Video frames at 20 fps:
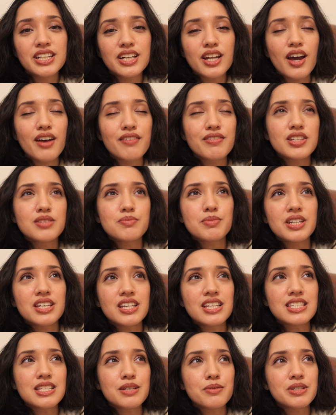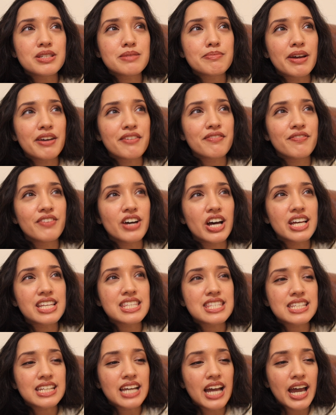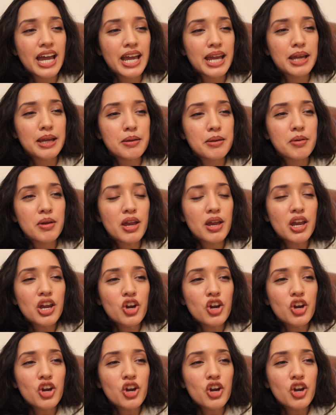nervous because it was my first time